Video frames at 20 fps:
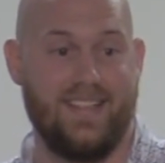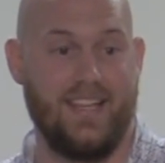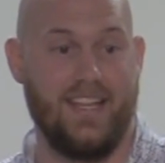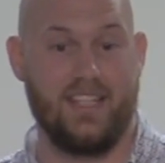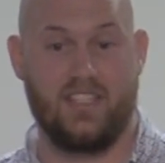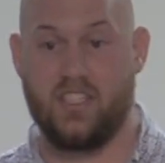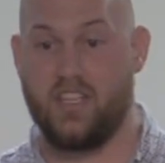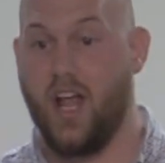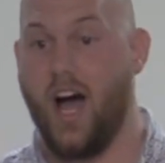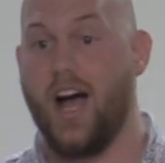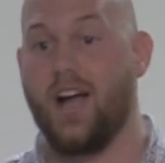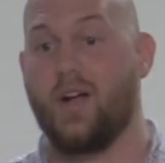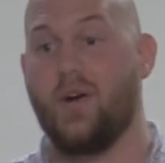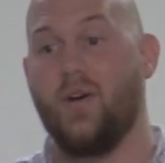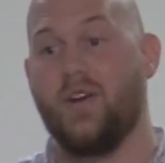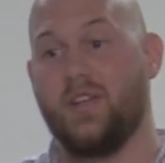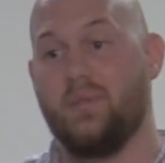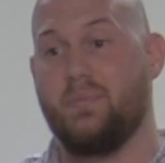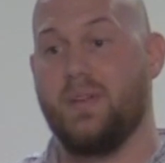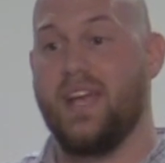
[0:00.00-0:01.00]
It's not
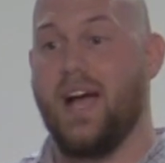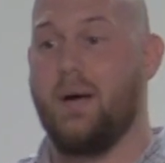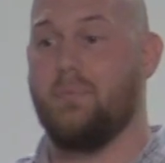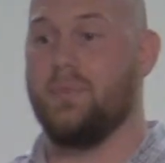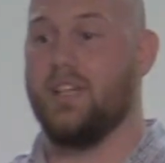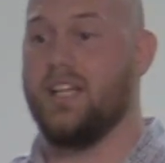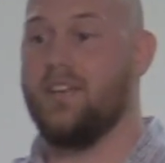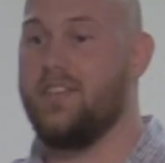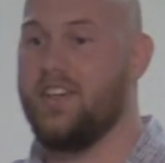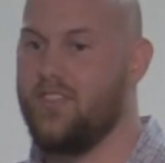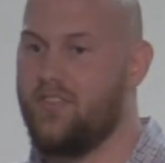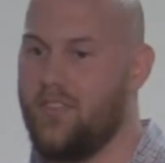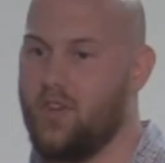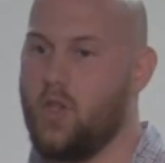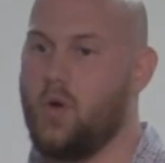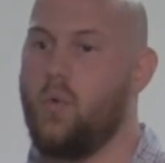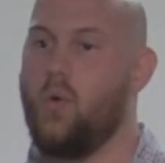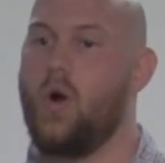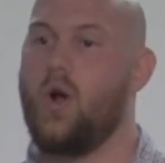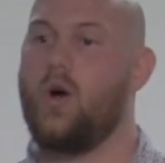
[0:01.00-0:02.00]
going to be I'm living
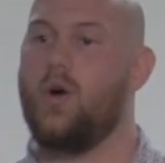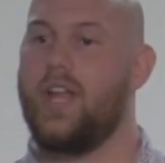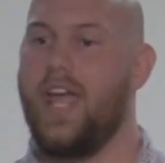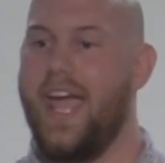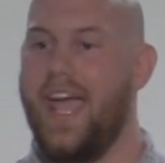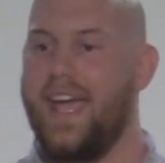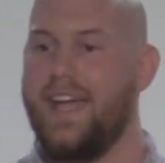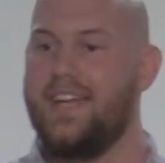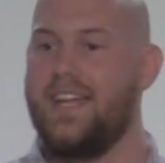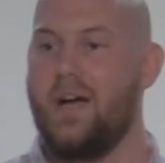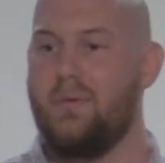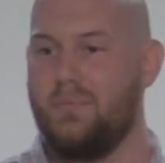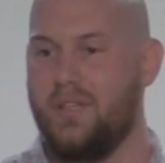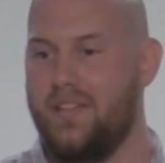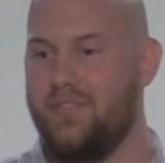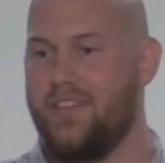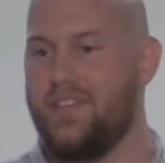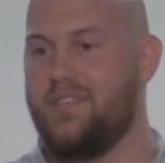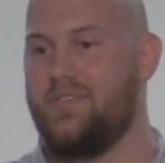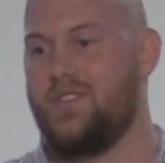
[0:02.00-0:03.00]
for the world and I'm
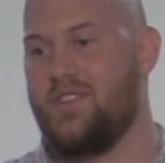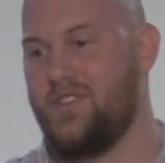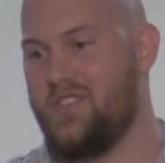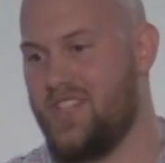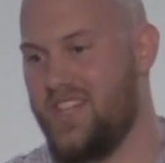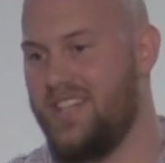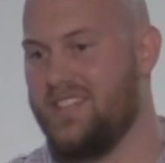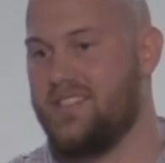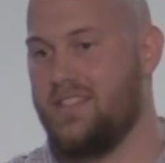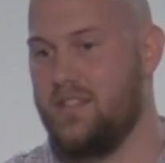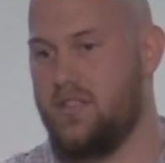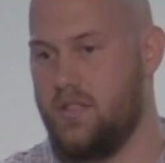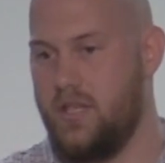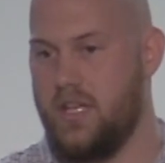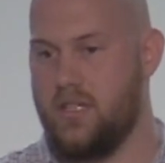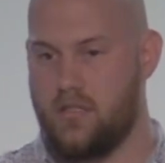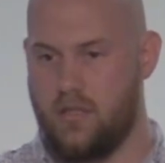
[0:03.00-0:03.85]
living for Jesus.